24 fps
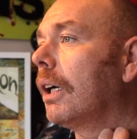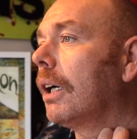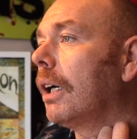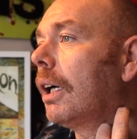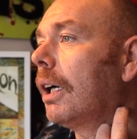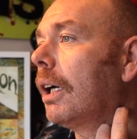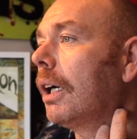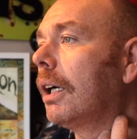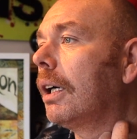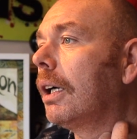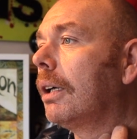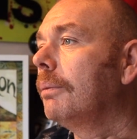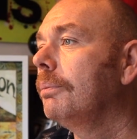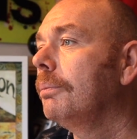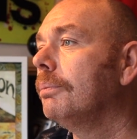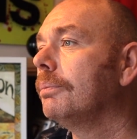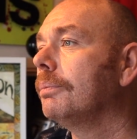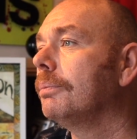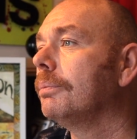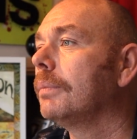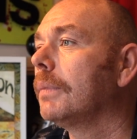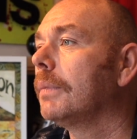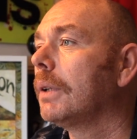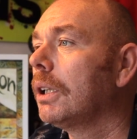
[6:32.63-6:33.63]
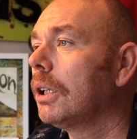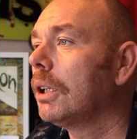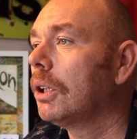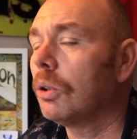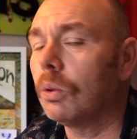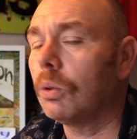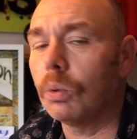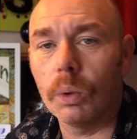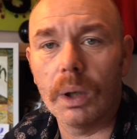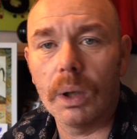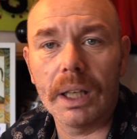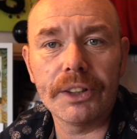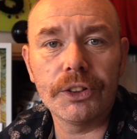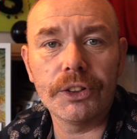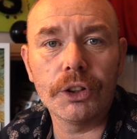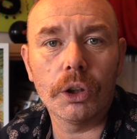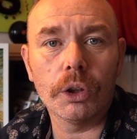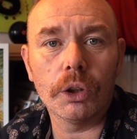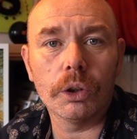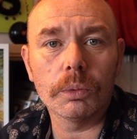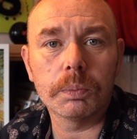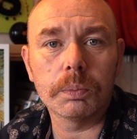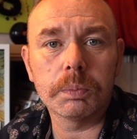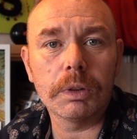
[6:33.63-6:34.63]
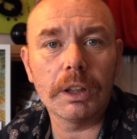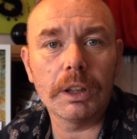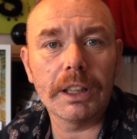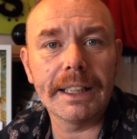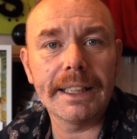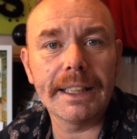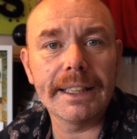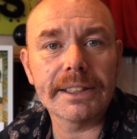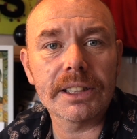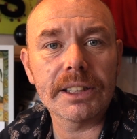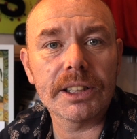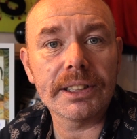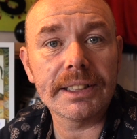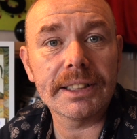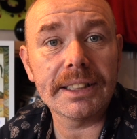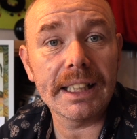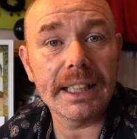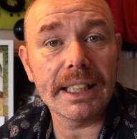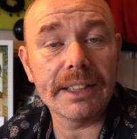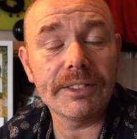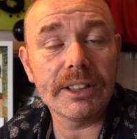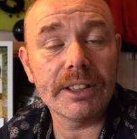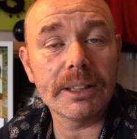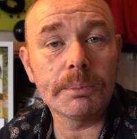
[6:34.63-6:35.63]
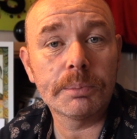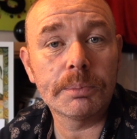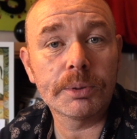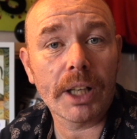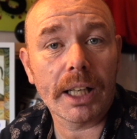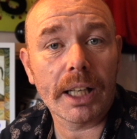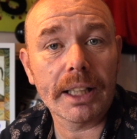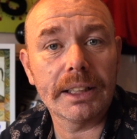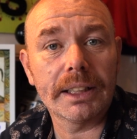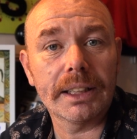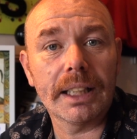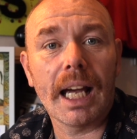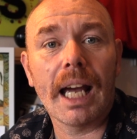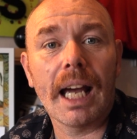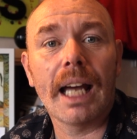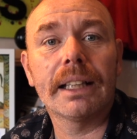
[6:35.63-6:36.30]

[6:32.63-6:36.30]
where Noel plays David Bryant.